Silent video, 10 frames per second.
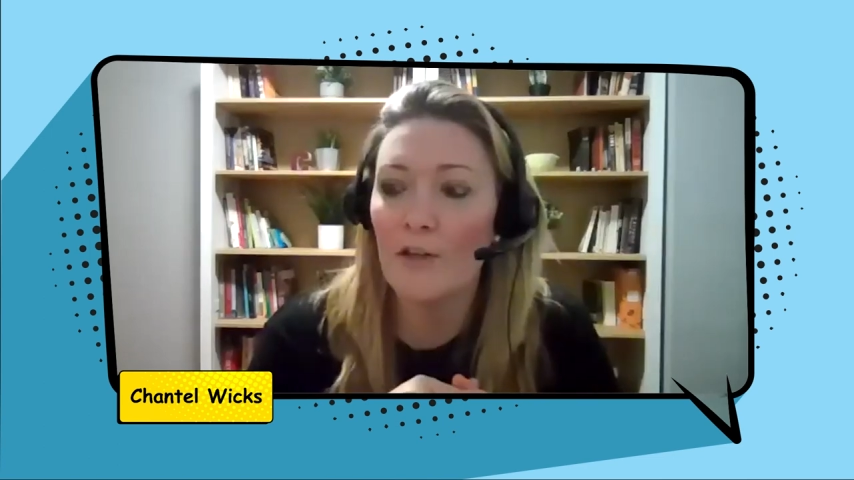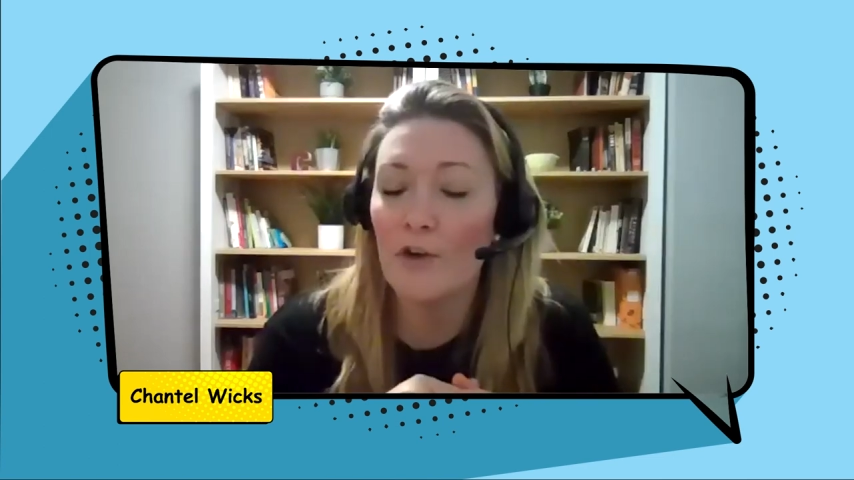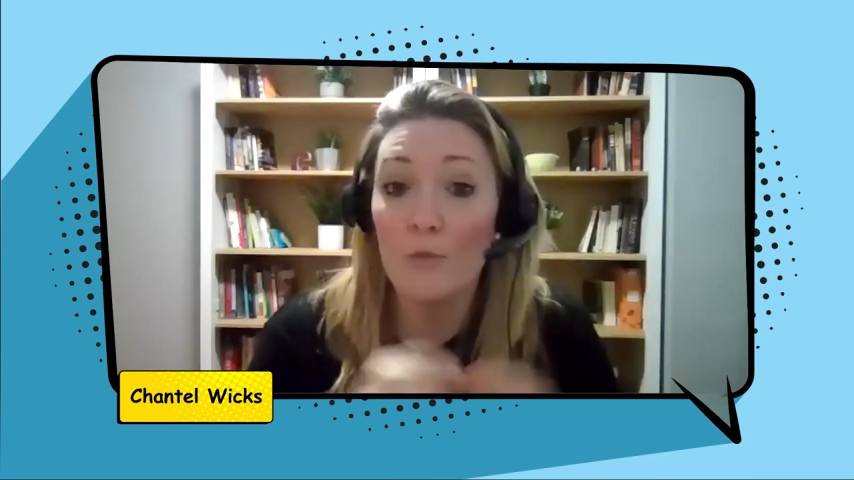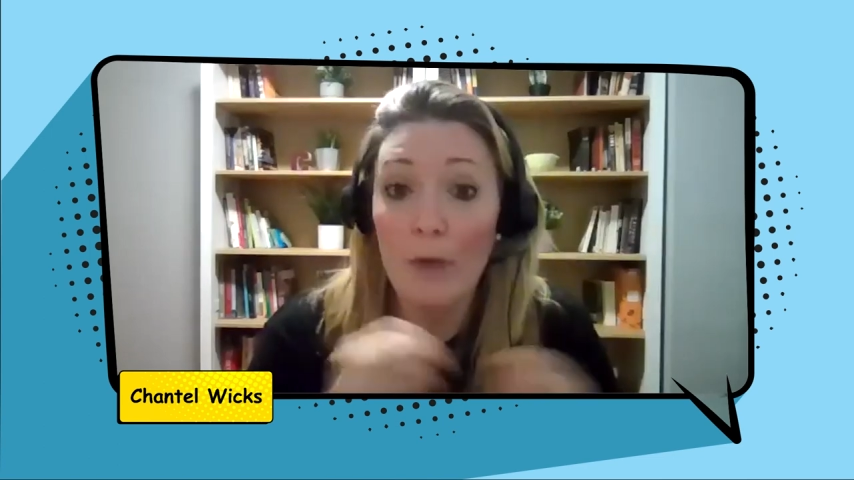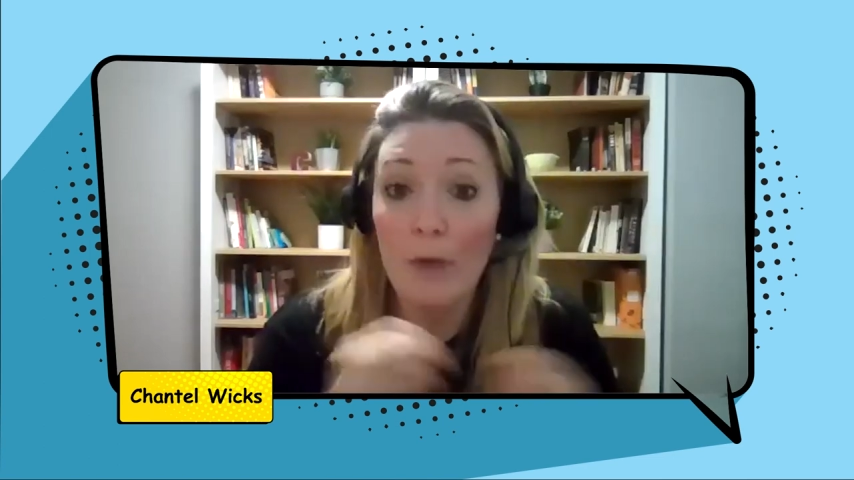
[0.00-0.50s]

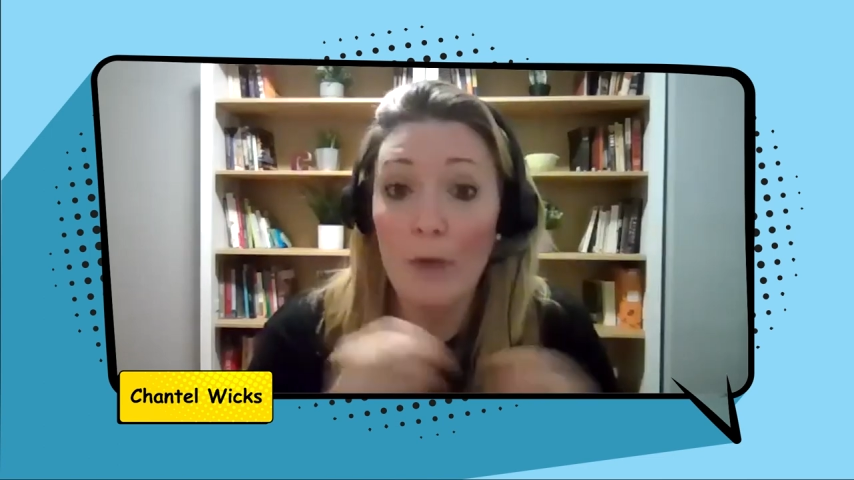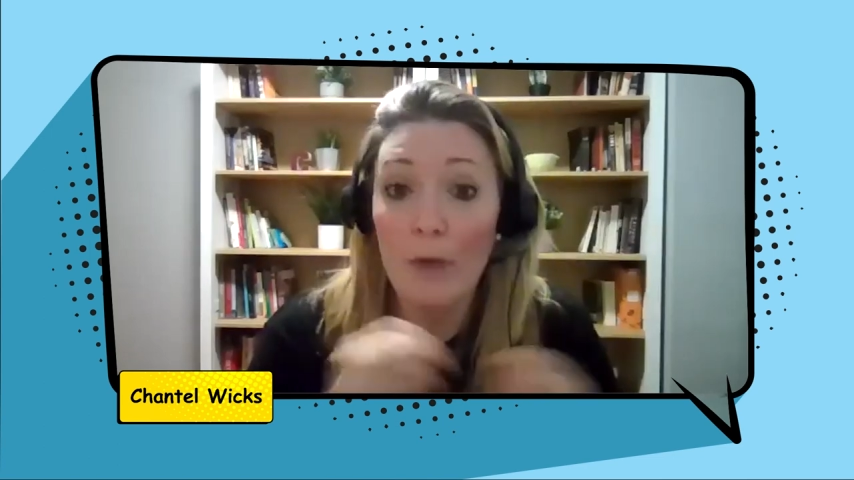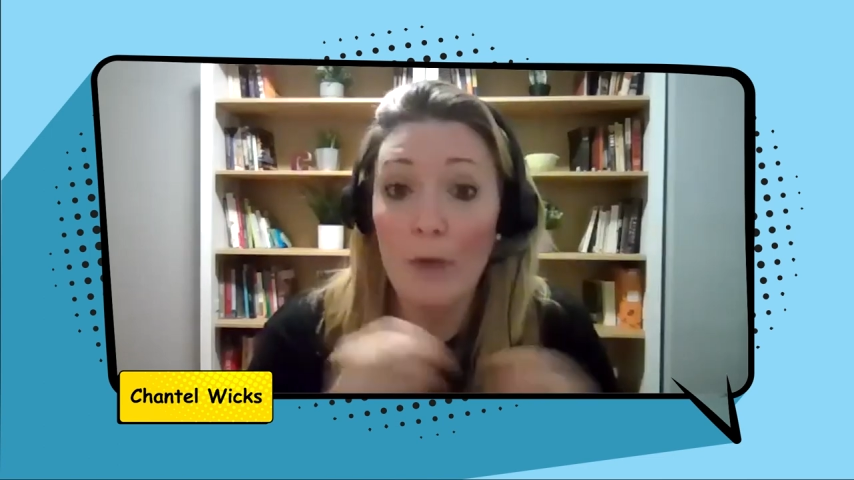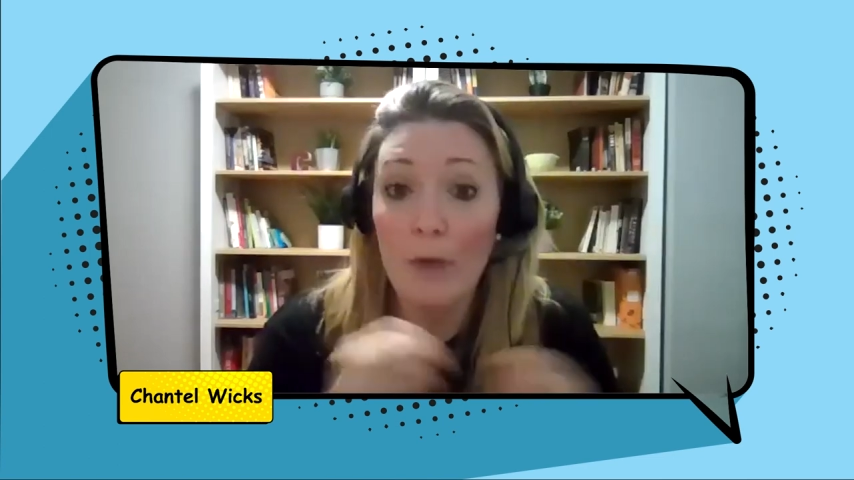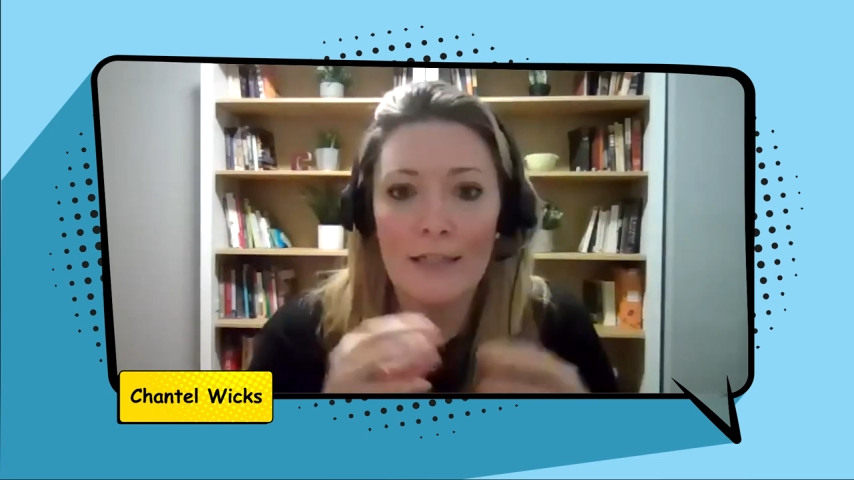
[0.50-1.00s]
you're right
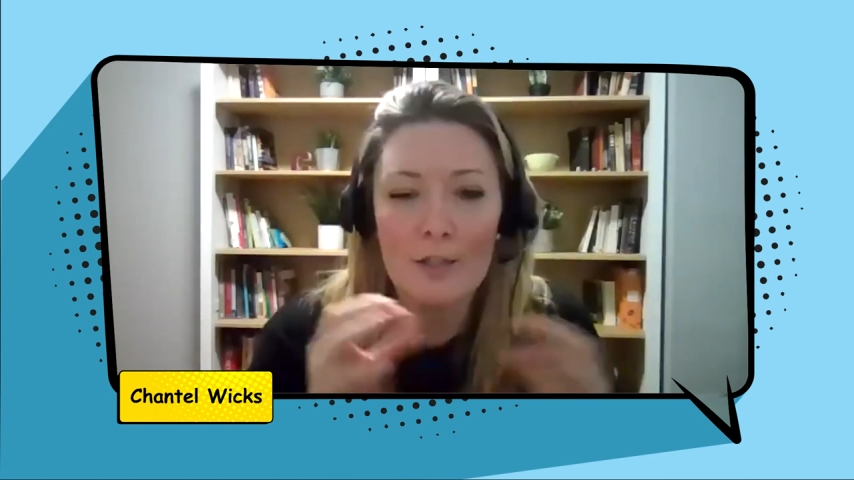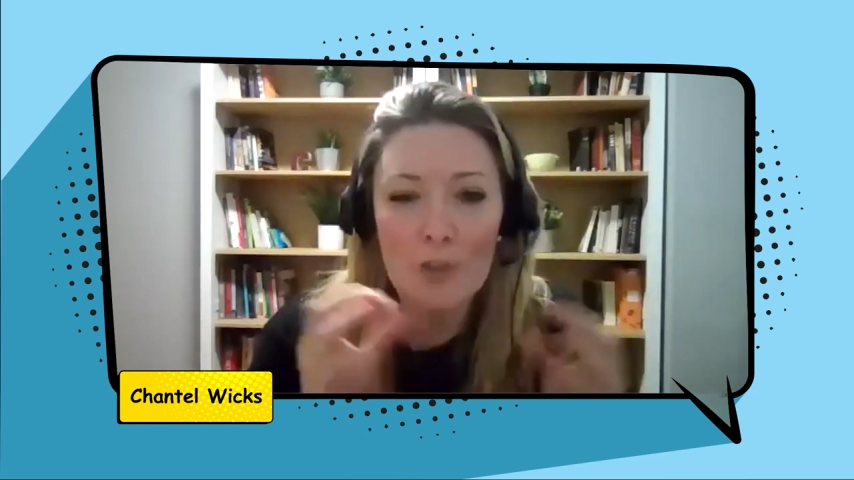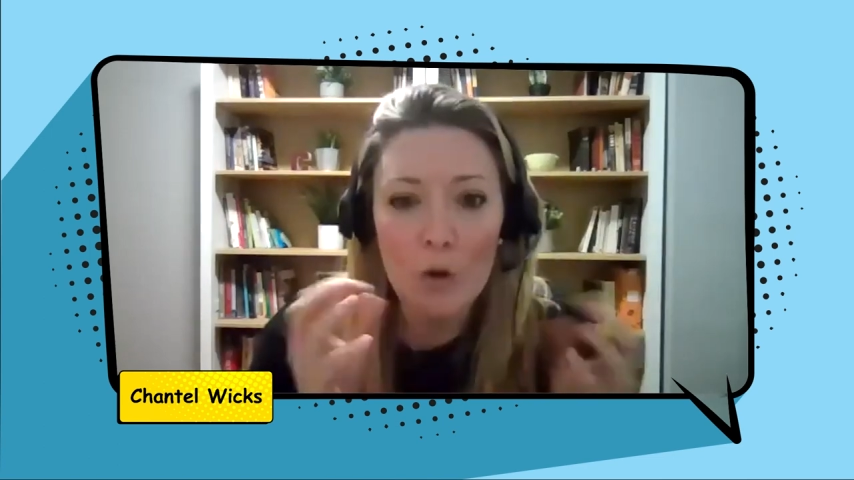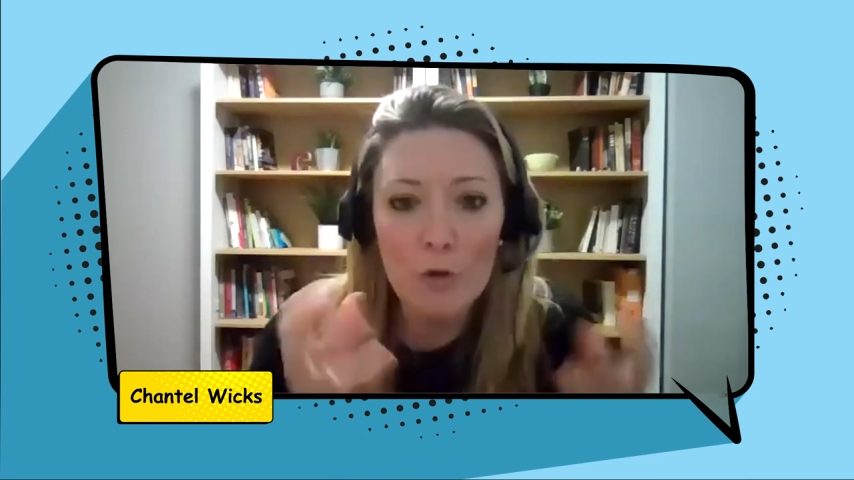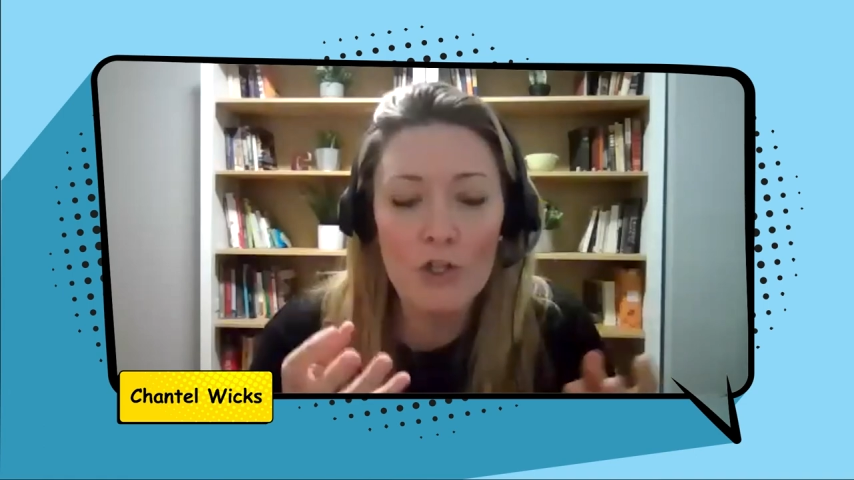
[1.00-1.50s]
about the
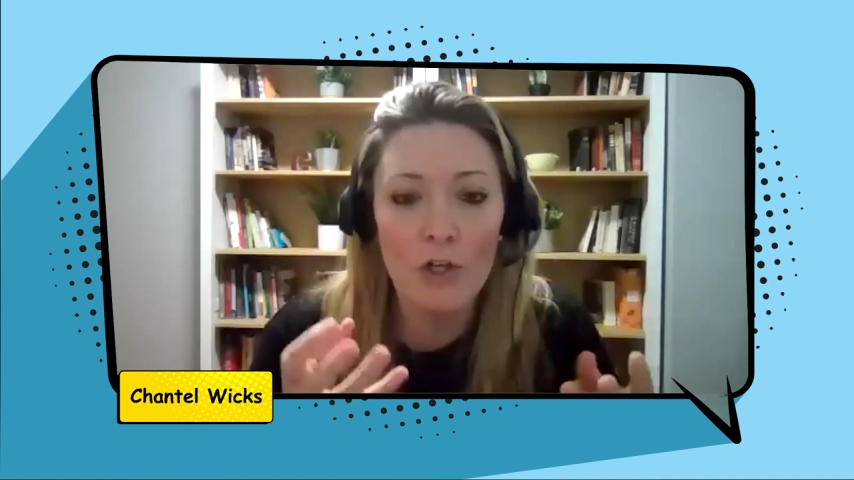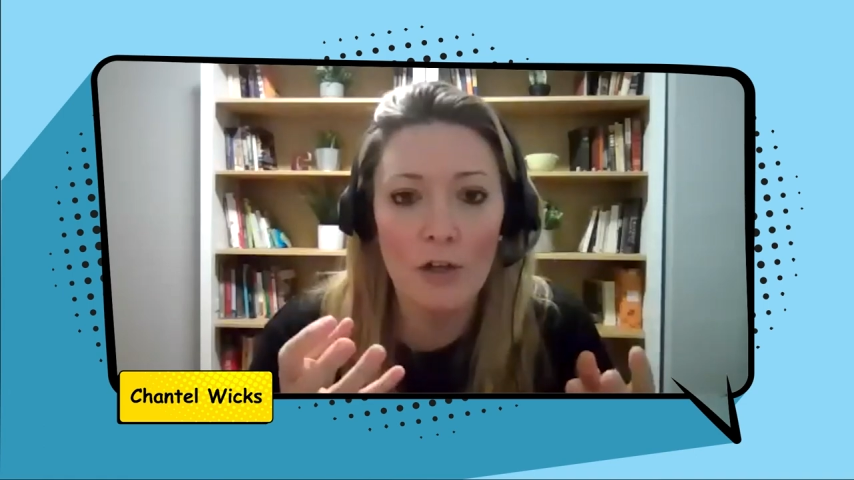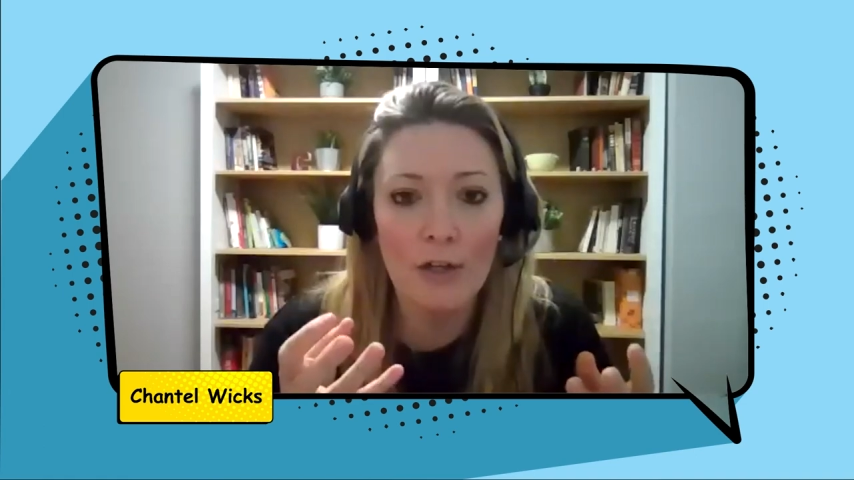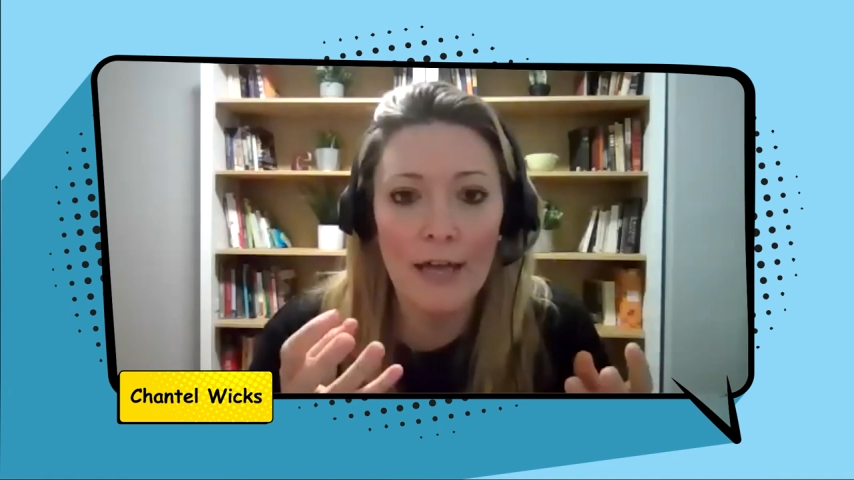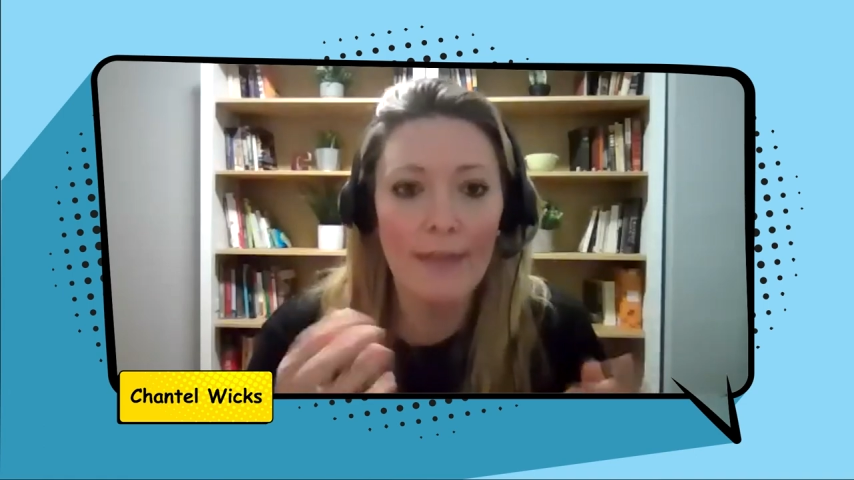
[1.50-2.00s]
social.